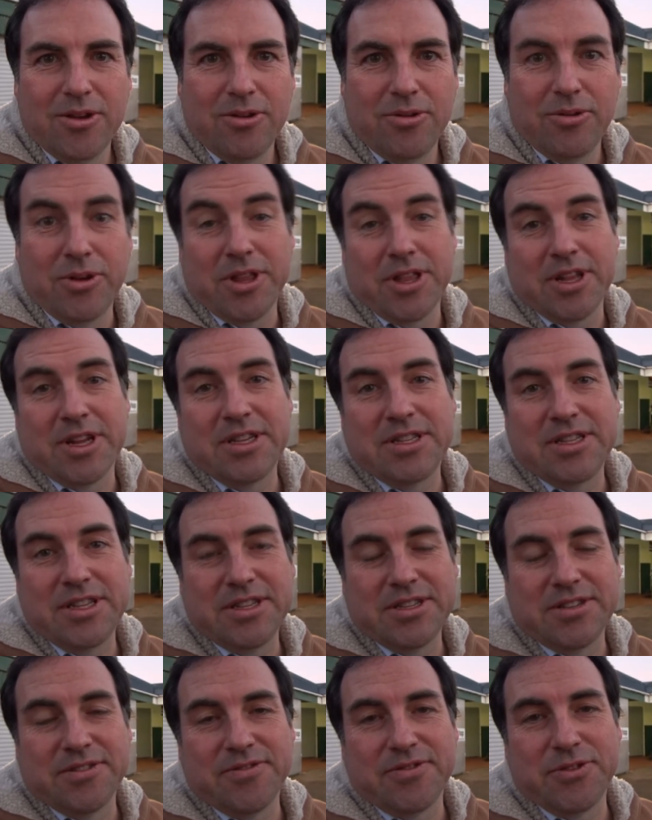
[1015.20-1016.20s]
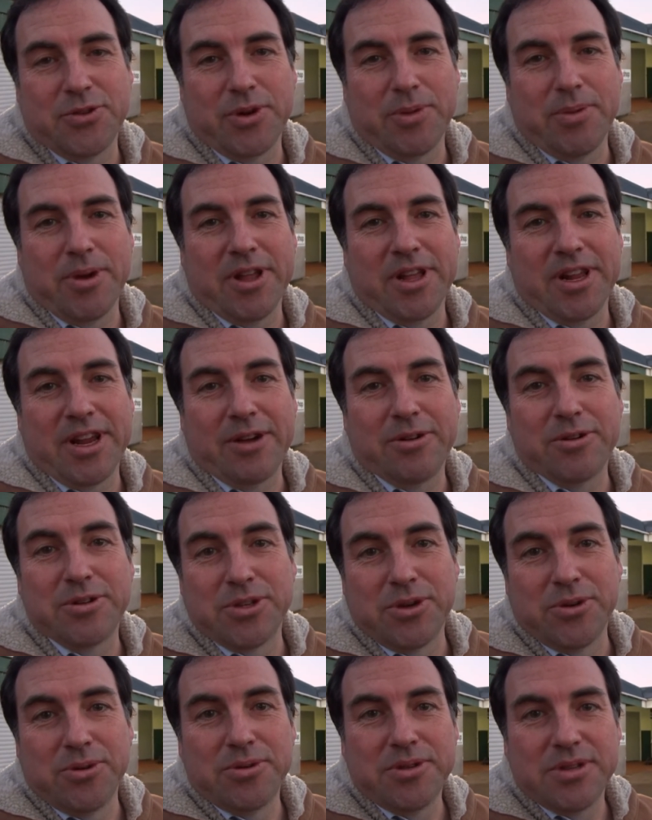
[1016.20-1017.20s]
One of the nice things of 20 mile an hour
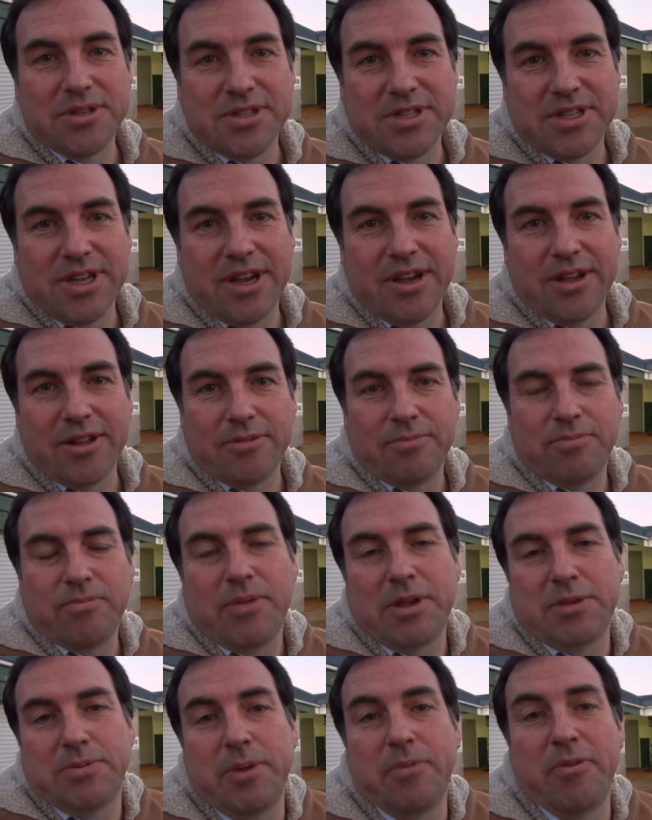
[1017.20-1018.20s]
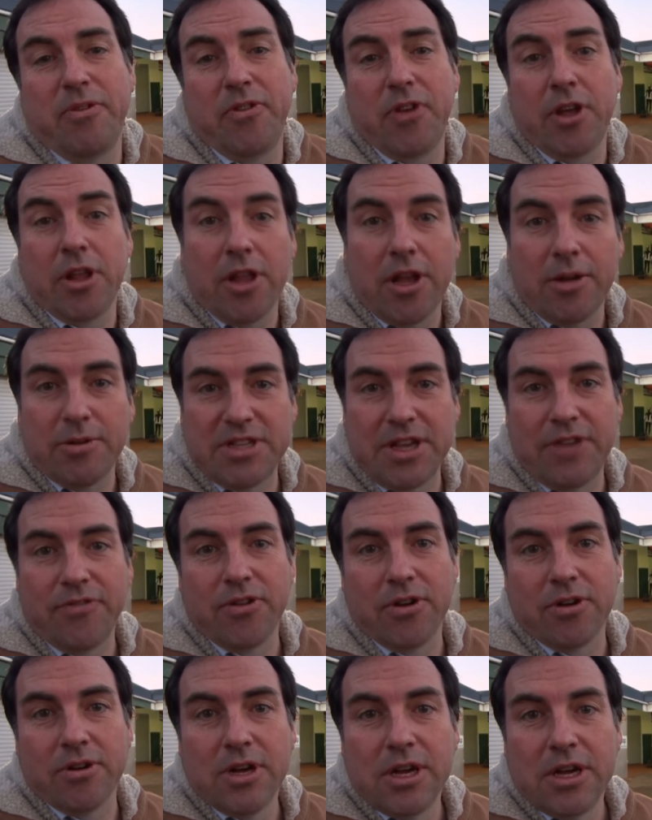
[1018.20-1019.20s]
zone is it makes people feel a lot
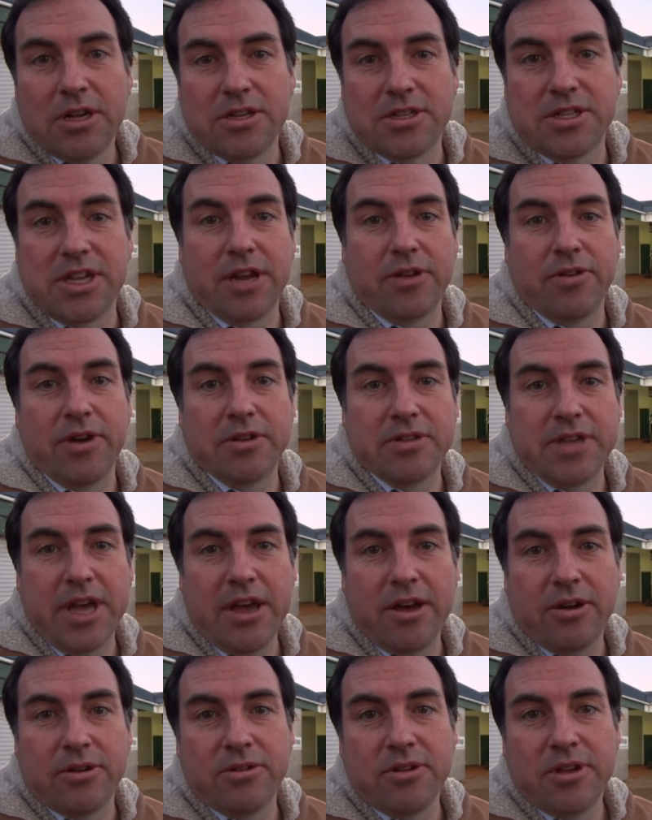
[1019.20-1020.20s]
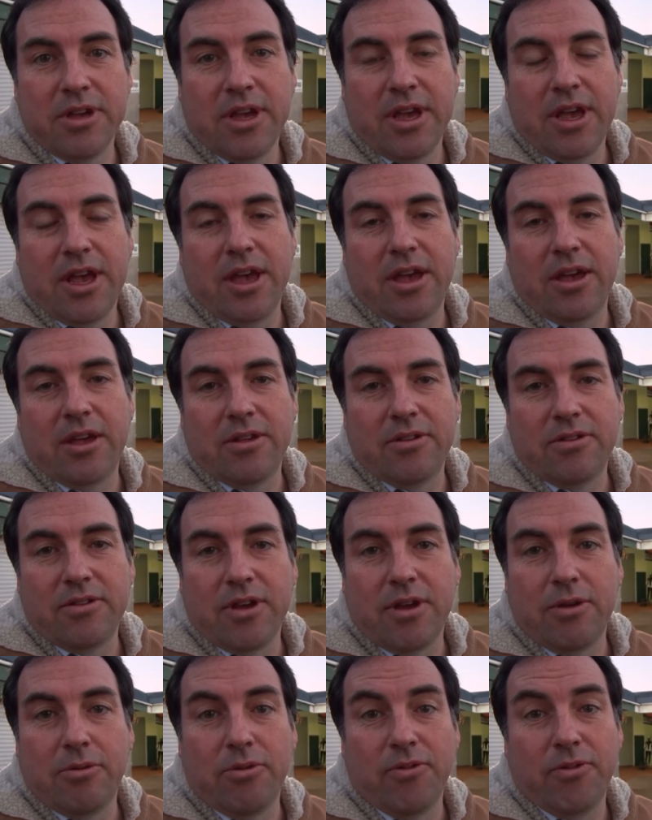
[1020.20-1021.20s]
safer just to get around town. And
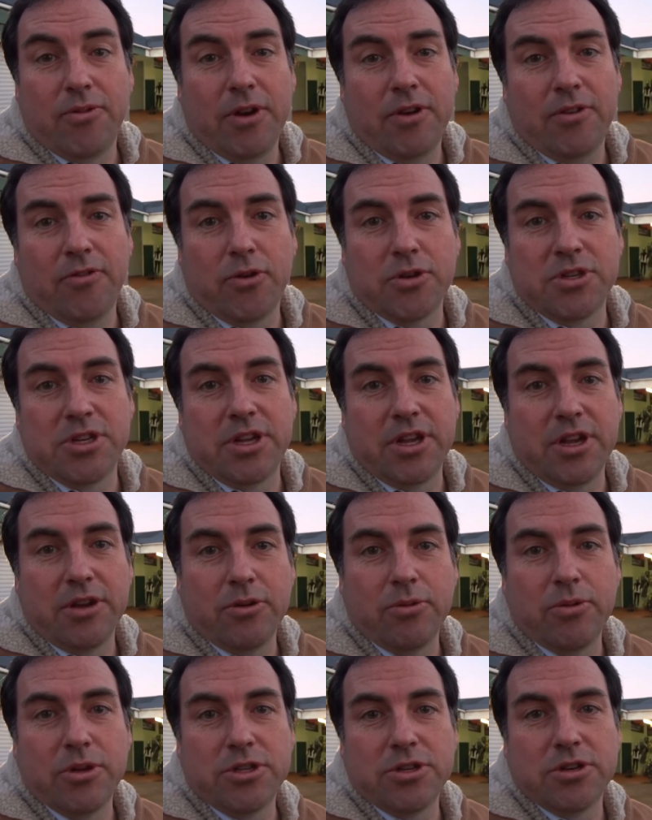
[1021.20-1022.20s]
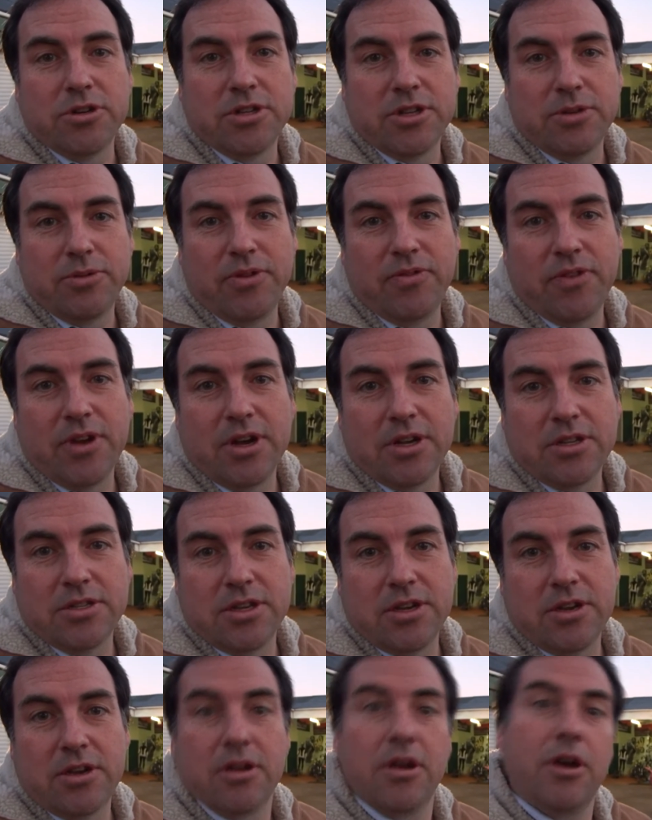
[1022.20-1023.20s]
we're very fortunate here in Whitchurch that we've
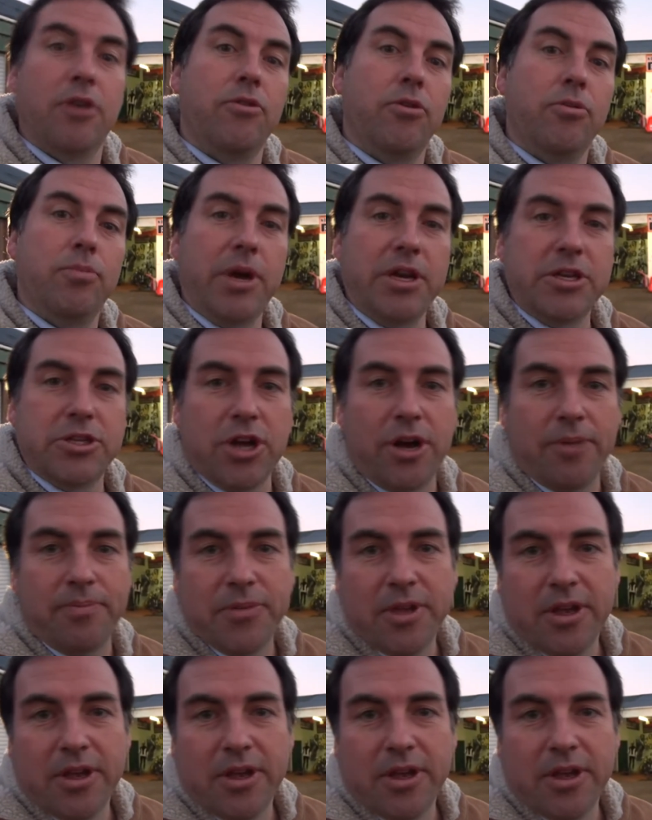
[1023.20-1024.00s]
got our own bike shop.